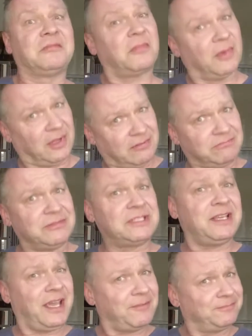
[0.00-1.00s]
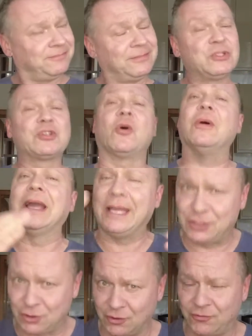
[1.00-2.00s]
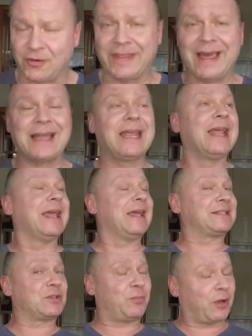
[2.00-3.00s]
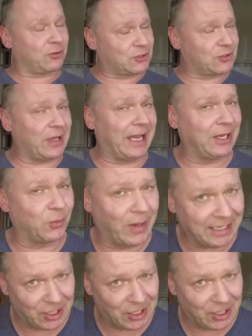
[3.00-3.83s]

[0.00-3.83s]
Oh, see? So, it's good for that. It's supposed to aid weight